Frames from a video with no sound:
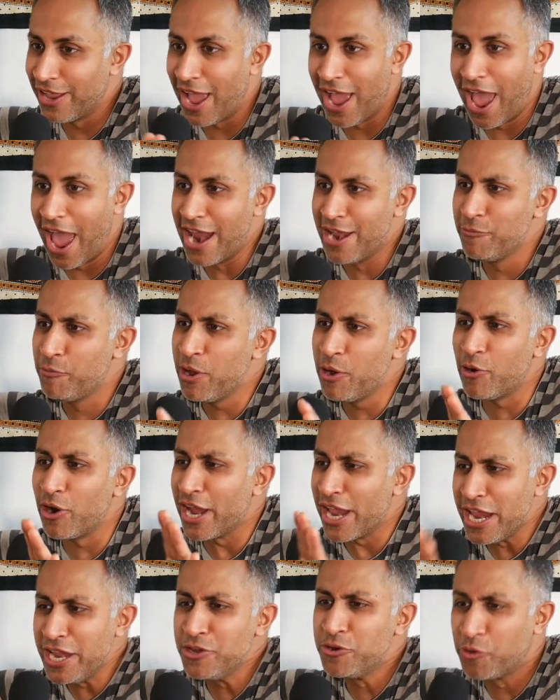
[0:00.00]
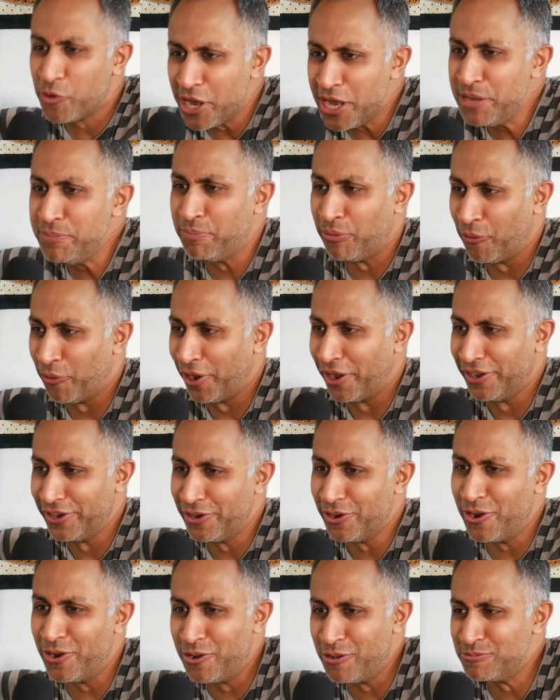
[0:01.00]
Yeah, and we were in Greenpoint. You
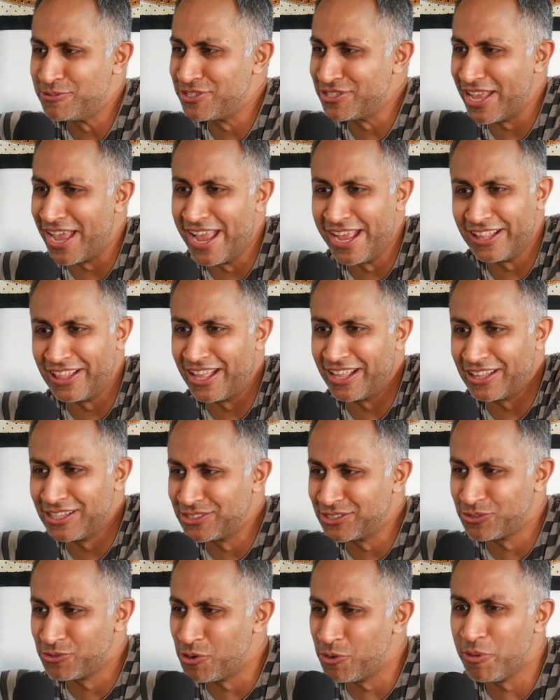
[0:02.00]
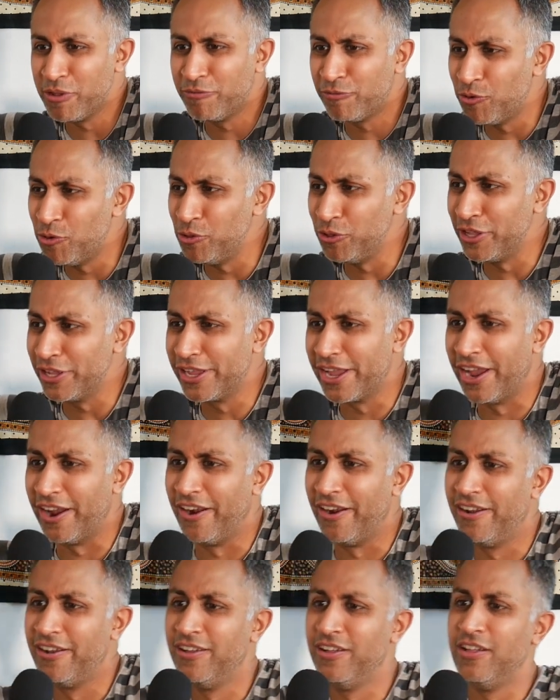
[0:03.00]
know what I'm saying? Like, who are we fooling here?
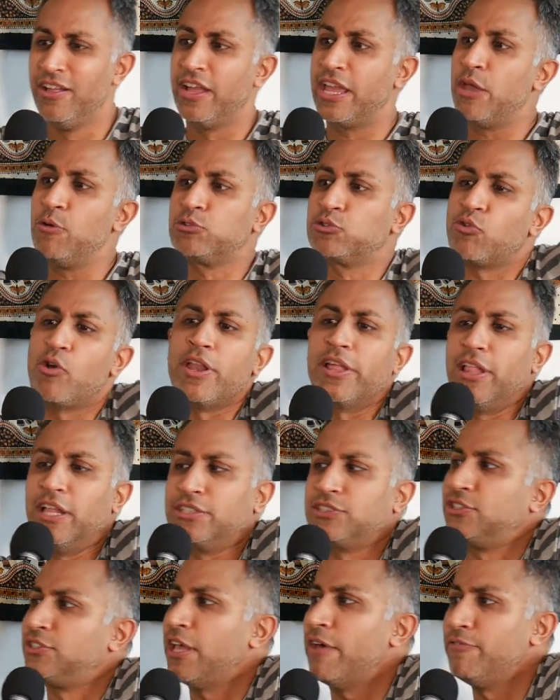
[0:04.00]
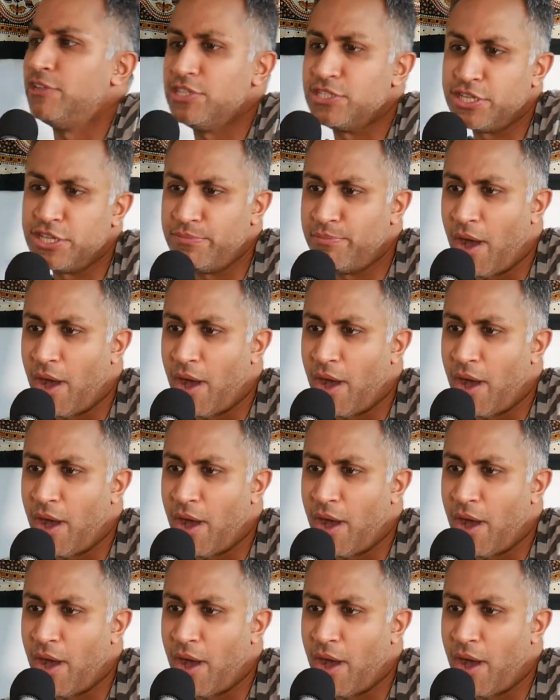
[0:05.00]
Yeah. He was running like 17